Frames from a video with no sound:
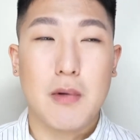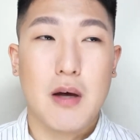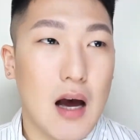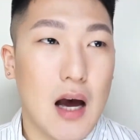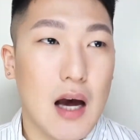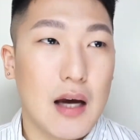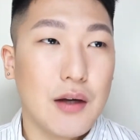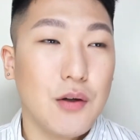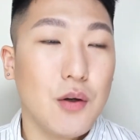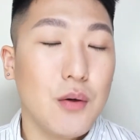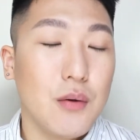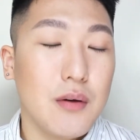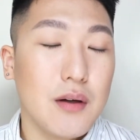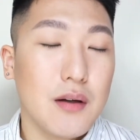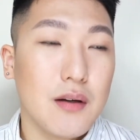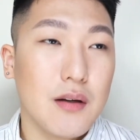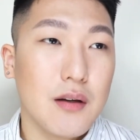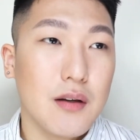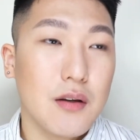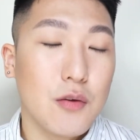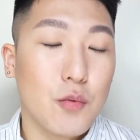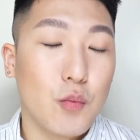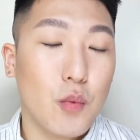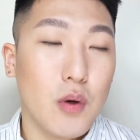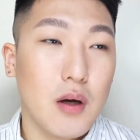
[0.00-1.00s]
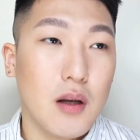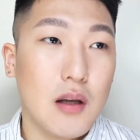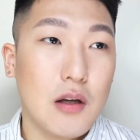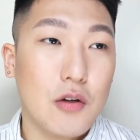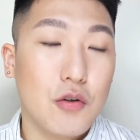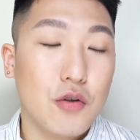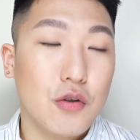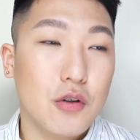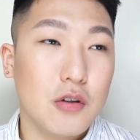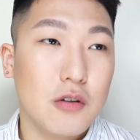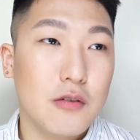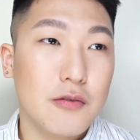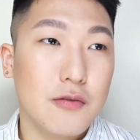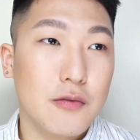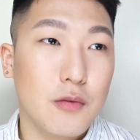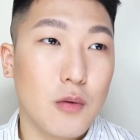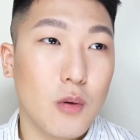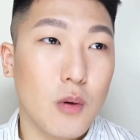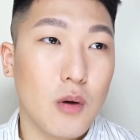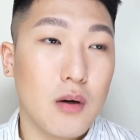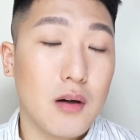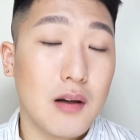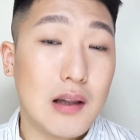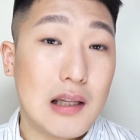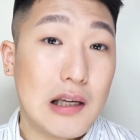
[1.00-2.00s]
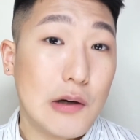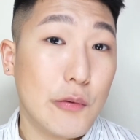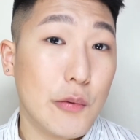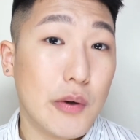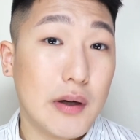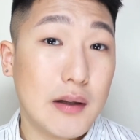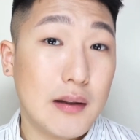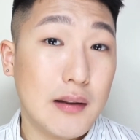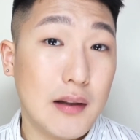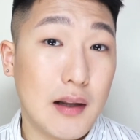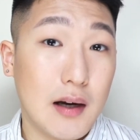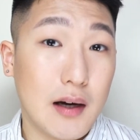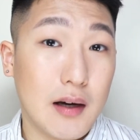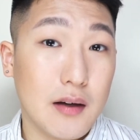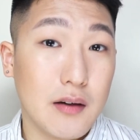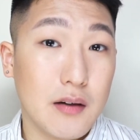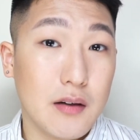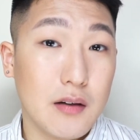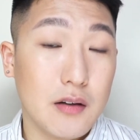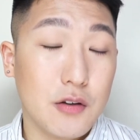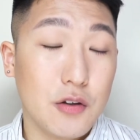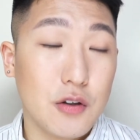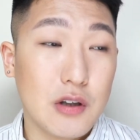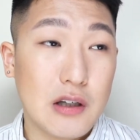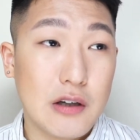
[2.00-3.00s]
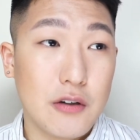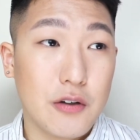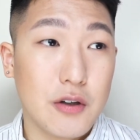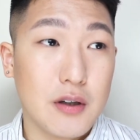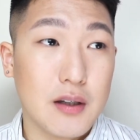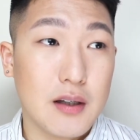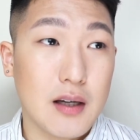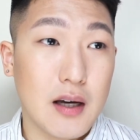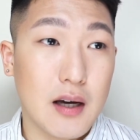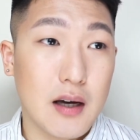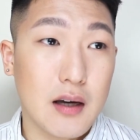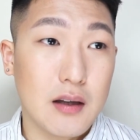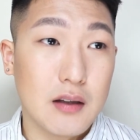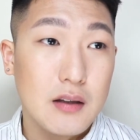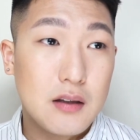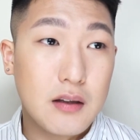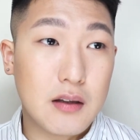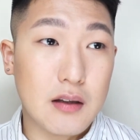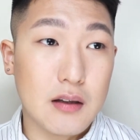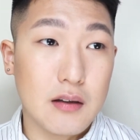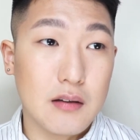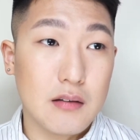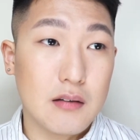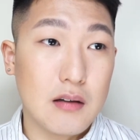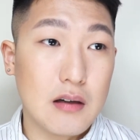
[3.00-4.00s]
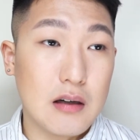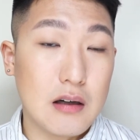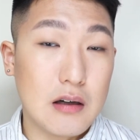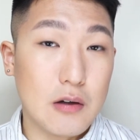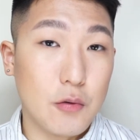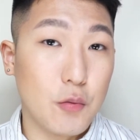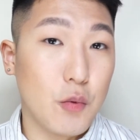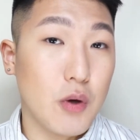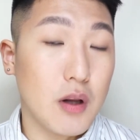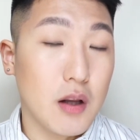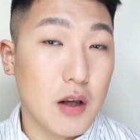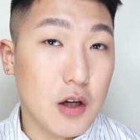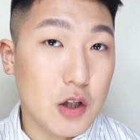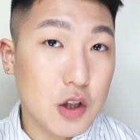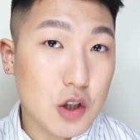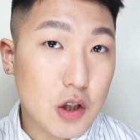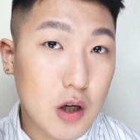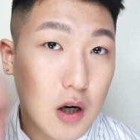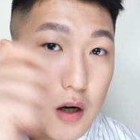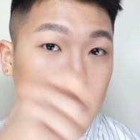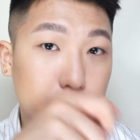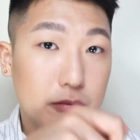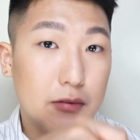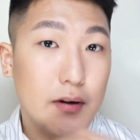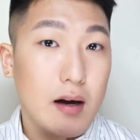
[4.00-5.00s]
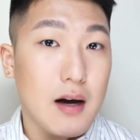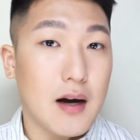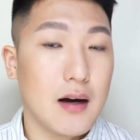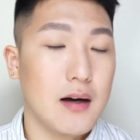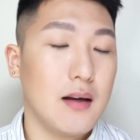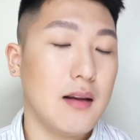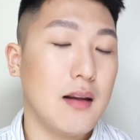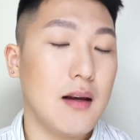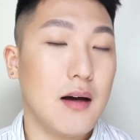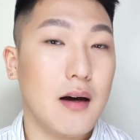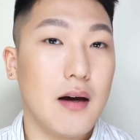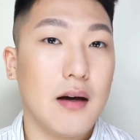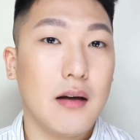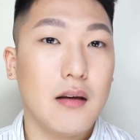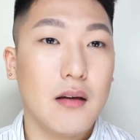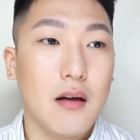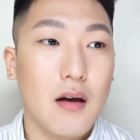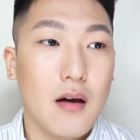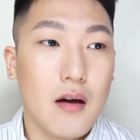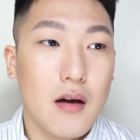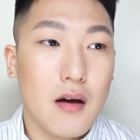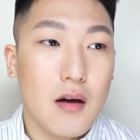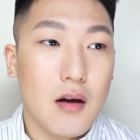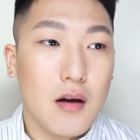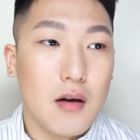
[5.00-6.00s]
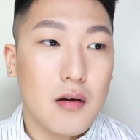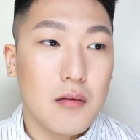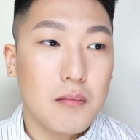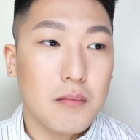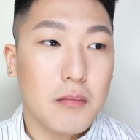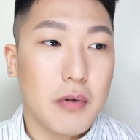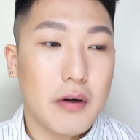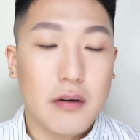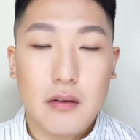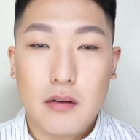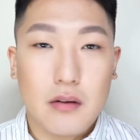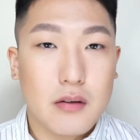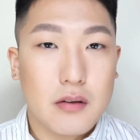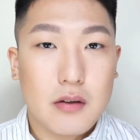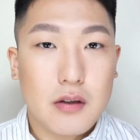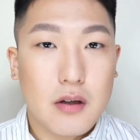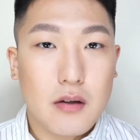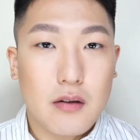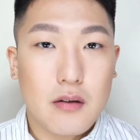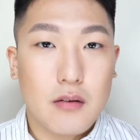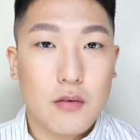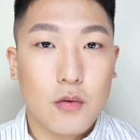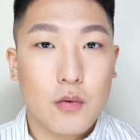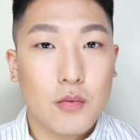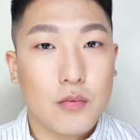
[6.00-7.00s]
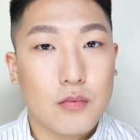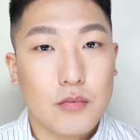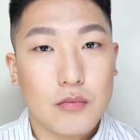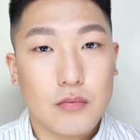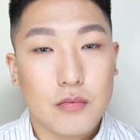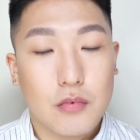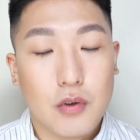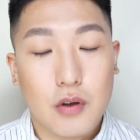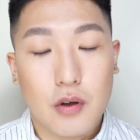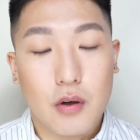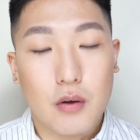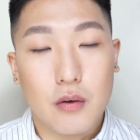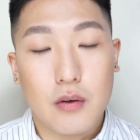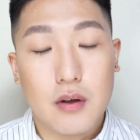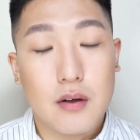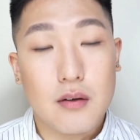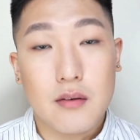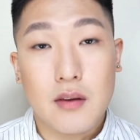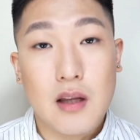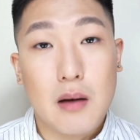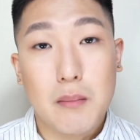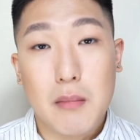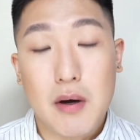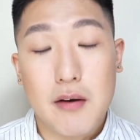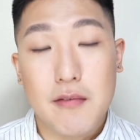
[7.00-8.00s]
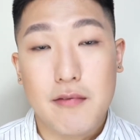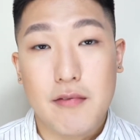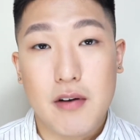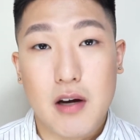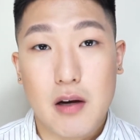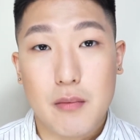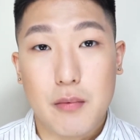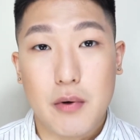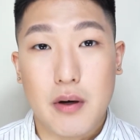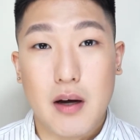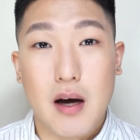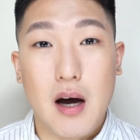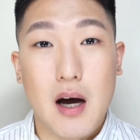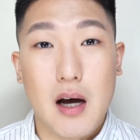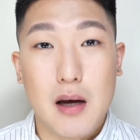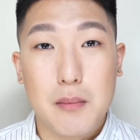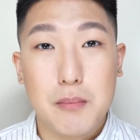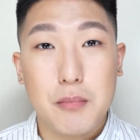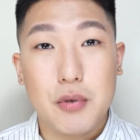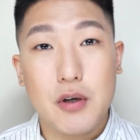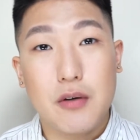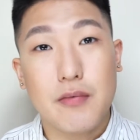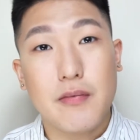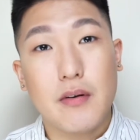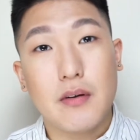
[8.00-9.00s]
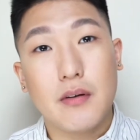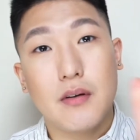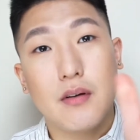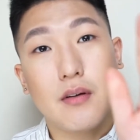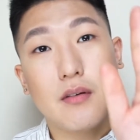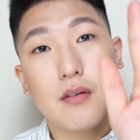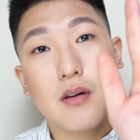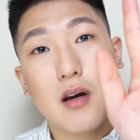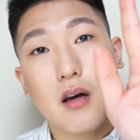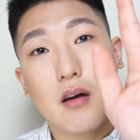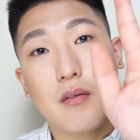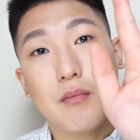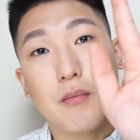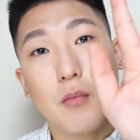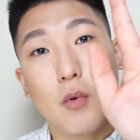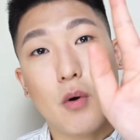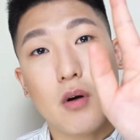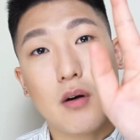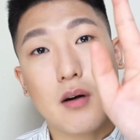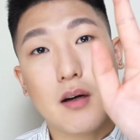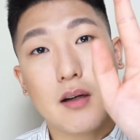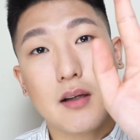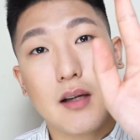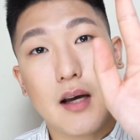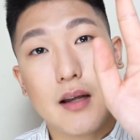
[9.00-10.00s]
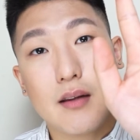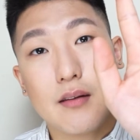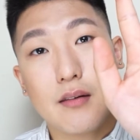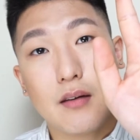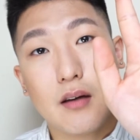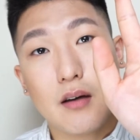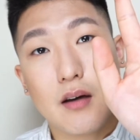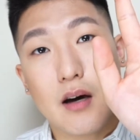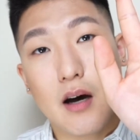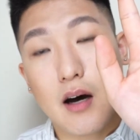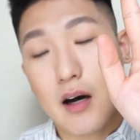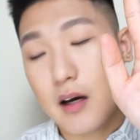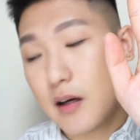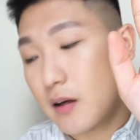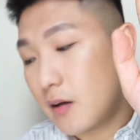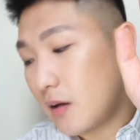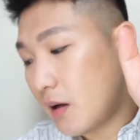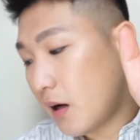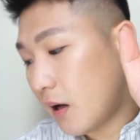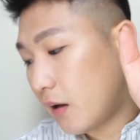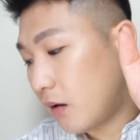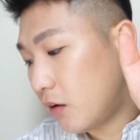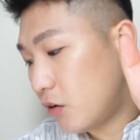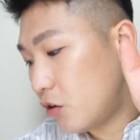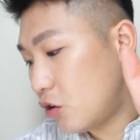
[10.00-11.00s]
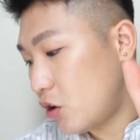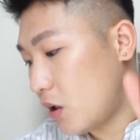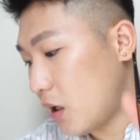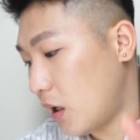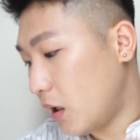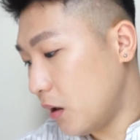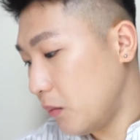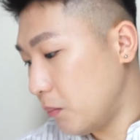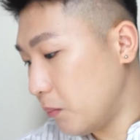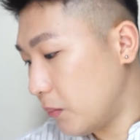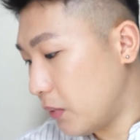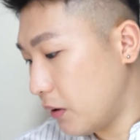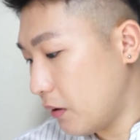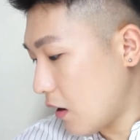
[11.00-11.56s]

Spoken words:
I know it is really good for liquid liner to create a really sharp eye line, but it just, it's not my favorite. I prefer this kind of more classic eyeliner shape.